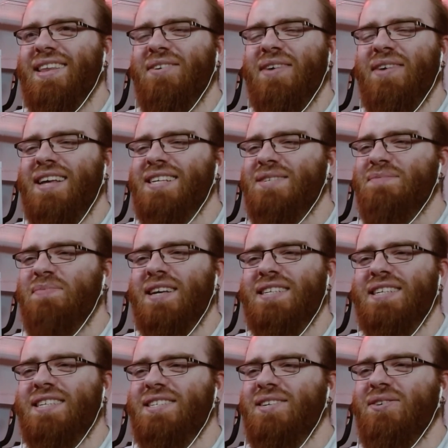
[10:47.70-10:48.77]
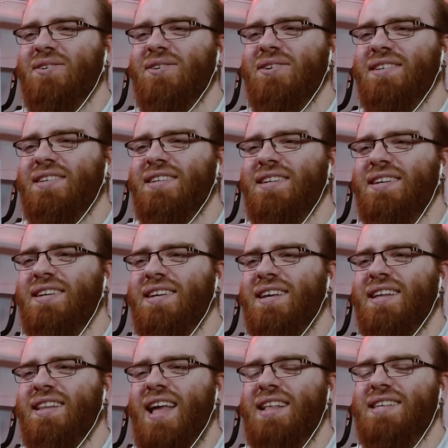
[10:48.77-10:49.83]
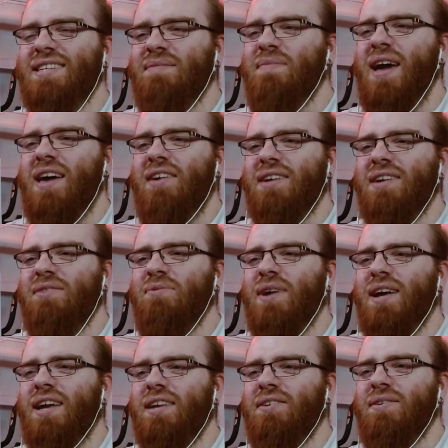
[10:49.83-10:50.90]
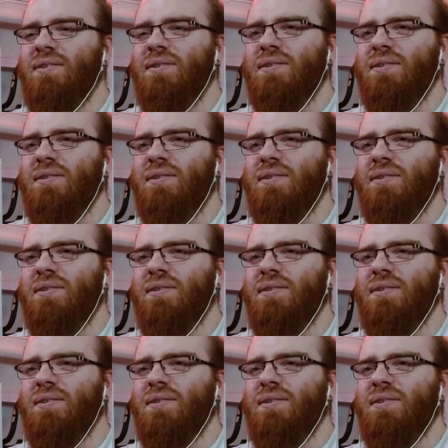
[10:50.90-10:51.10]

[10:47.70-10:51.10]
The way he speaks is so good. That's the American way, you know?